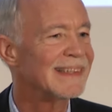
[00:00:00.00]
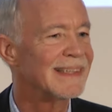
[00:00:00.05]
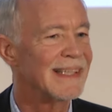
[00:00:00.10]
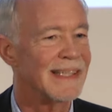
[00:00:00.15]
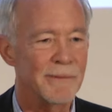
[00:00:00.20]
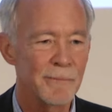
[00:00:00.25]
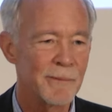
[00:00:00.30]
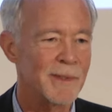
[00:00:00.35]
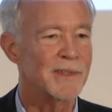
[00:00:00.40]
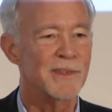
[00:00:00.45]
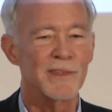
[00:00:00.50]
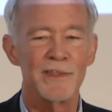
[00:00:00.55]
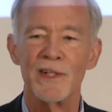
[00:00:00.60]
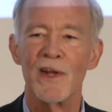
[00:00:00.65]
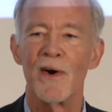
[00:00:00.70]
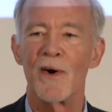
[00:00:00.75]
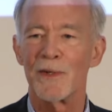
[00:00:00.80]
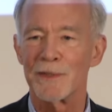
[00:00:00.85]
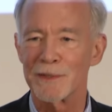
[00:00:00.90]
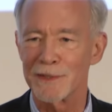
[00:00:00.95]
It was
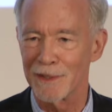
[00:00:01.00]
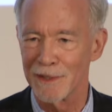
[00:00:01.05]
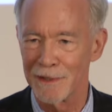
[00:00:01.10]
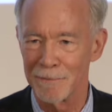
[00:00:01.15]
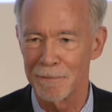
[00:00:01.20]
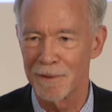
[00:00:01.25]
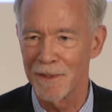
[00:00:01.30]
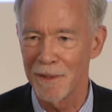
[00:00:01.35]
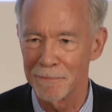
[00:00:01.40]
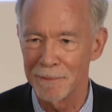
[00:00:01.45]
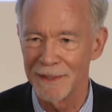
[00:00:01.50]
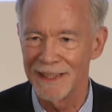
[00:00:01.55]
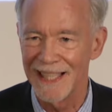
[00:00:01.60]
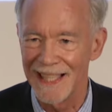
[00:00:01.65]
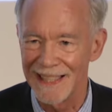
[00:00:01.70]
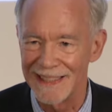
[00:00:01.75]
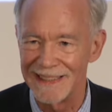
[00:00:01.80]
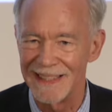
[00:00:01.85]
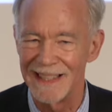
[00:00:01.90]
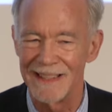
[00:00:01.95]
not a
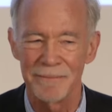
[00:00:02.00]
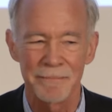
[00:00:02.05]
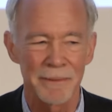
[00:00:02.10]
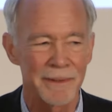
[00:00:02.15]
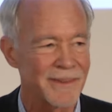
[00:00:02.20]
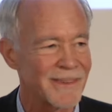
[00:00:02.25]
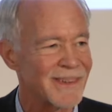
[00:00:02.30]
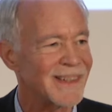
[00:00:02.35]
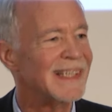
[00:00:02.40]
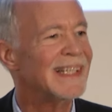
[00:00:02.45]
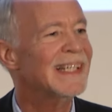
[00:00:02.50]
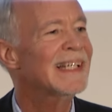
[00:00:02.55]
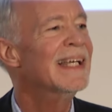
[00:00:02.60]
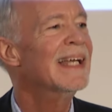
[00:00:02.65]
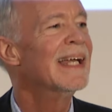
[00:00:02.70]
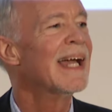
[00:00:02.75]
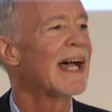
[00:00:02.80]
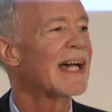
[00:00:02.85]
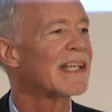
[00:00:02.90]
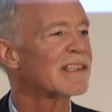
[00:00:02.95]
propaganda ploy,
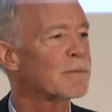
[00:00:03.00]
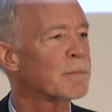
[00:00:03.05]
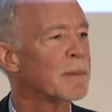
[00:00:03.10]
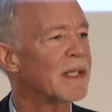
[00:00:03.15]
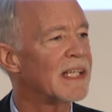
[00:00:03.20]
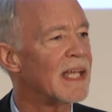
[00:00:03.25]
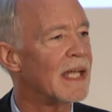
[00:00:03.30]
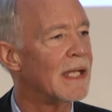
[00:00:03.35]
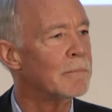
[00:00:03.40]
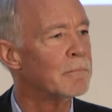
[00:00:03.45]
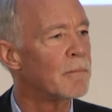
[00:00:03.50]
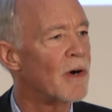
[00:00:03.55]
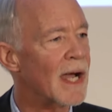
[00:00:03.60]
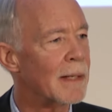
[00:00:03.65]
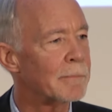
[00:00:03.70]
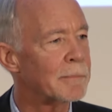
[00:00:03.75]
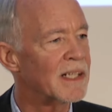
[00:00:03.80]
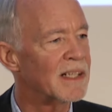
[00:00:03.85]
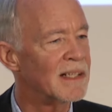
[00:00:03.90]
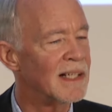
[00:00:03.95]
as became
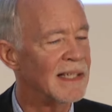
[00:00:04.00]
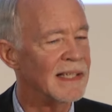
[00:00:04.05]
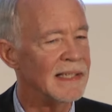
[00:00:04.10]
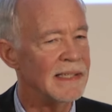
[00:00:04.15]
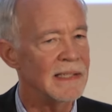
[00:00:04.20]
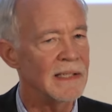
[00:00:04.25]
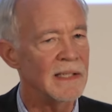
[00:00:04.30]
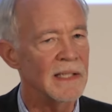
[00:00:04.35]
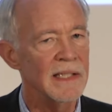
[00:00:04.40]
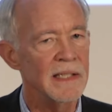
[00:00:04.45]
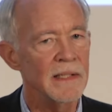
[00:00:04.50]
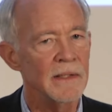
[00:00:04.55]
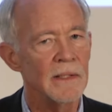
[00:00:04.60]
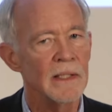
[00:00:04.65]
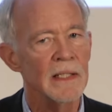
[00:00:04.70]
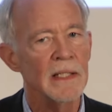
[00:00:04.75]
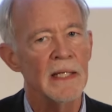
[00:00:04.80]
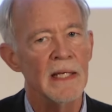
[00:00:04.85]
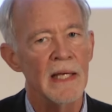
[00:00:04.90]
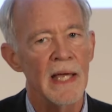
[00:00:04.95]
rapidly
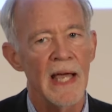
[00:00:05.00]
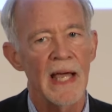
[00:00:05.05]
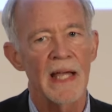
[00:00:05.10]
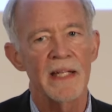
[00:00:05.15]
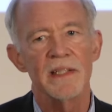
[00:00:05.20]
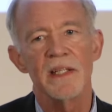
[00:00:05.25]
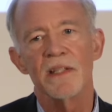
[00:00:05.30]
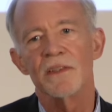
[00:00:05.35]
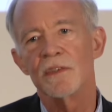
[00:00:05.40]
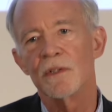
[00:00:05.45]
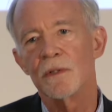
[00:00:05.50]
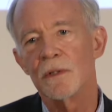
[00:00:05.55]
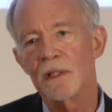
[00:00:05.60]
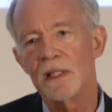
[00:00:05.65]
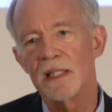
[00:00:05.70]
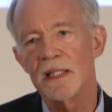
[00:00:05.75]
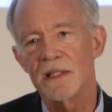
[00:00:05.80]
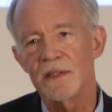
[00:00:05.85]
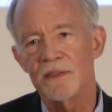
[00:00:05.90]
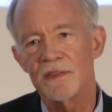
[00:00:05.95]
clear. And as
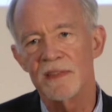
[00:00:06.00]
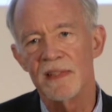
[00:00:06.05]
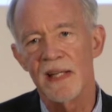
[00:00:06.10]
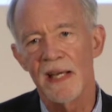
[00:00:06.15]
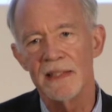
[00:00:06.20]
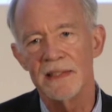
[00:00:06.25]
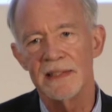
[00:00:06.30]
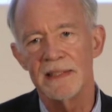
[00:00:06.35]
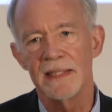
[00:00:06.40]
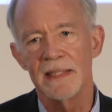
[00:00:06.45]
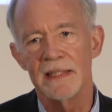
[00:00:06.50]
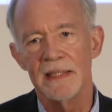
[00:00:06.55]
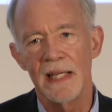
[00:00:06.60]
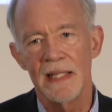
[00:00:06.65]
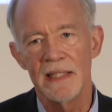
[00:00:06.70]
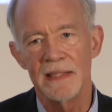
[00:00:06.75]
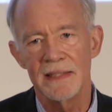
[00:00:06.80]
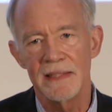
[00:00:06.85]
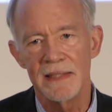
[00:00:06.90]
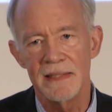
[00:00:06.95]
early as nineteen
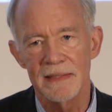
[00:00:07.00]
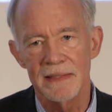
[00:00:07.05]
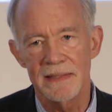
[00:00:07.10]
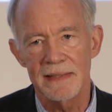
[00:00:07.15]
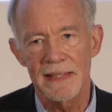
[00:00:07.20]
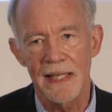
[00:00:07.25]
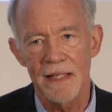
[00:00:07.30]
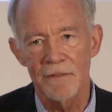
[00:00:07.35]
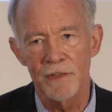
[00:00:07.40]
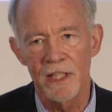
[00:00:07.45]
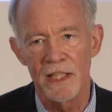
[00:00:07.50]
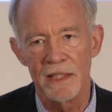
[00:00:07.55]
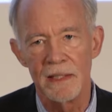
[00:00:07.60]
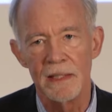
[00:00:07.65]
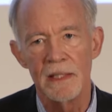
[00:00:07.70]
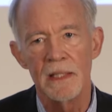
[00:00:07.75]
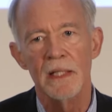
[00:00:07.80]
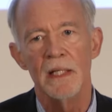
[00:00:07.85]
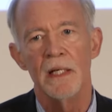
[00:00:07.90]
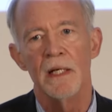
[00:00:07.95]

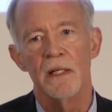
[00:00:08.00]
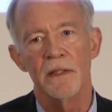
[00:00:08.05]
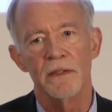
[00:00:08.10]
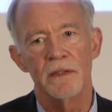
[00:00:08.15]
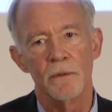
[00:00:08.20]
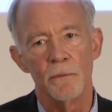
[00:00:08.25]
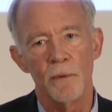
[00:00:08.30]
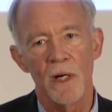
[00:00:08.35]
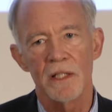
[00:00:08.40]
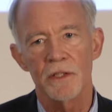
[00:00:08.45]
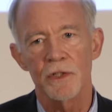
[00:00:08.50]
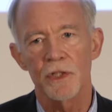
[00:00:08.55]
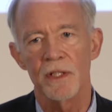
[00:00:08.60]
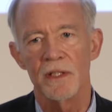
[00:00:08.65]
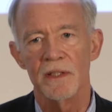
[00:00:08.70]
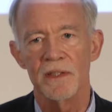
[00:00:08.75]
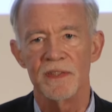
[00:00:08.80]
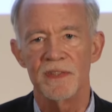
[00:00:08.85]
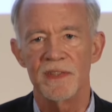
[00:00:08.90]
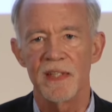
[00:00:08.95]
eighty-seven, the
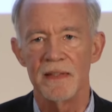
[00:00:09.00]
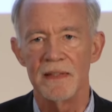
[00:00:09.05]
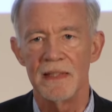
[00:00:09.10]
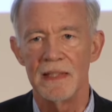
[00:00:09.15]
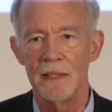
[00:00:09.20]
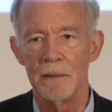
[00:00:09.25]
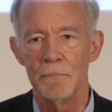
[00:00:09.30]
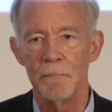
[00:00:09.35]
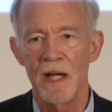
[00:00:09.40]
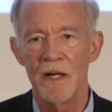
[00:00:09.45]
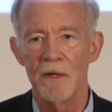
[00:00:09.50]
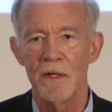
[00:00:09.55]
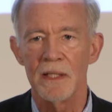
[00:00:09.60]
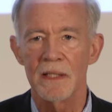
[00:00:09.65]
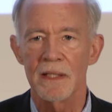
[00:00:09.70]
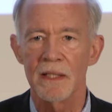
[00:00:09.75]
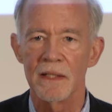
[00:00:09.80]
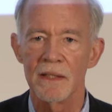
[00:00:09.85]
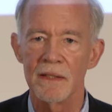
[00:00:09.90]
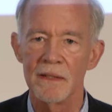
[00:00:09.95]
Russians and the
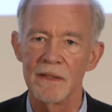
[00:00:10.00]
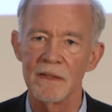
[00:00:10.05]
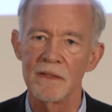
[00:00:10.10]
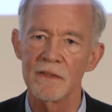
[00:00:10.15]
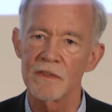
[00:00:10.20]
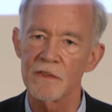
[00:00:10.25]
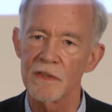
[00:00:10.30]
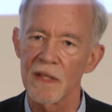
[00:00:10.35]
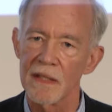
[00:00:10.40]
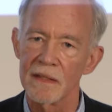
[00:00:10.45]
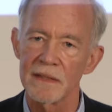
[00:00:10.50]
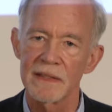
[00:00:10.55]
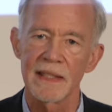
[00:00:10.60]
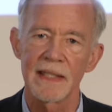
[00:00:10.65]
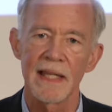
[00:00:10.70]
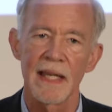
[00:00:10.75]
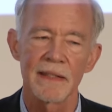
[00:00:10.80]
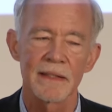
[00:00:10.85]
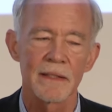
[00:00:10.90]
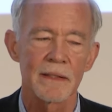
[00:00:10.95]
Americans,
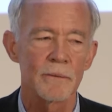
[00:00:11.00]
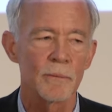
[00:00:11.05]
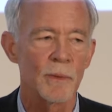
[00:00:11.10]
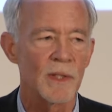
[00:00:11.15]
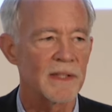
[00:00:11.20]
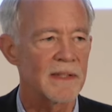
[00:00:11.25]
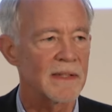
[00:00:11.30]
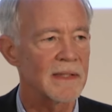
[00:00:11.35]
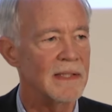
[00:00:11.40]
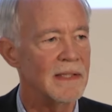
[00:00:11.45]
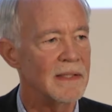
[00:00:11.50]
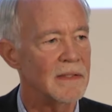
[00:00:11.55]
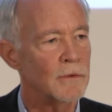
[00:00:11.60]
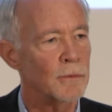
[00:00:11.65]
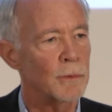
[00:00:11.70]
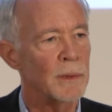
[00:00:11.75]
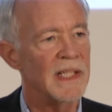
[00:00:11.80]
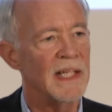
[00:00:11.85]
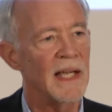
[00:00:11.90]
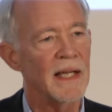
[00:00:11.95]
together with the
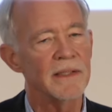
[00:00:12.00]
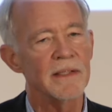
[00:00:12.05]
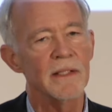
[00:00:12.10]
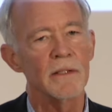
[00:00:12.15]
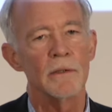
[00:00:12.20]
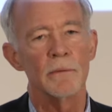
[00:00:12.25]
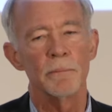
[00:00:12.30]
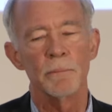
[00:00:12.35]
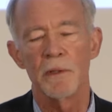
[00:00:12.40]
three other